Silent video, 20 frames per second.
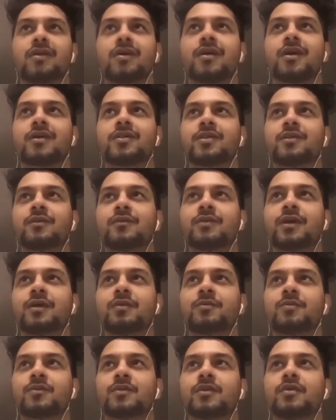I think what
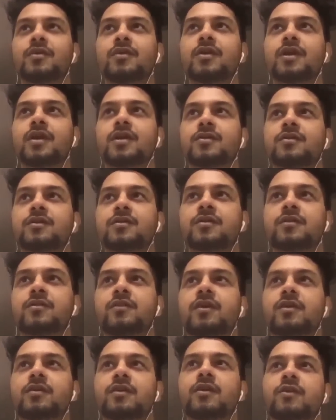I'm interning
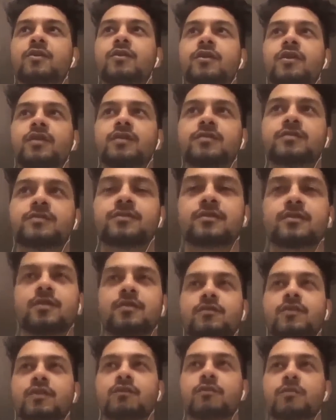right now is
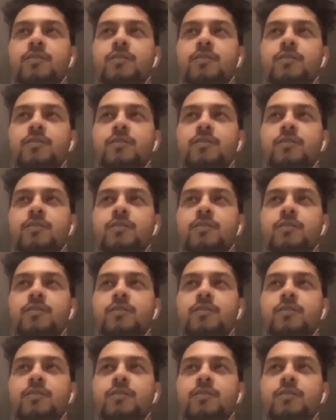one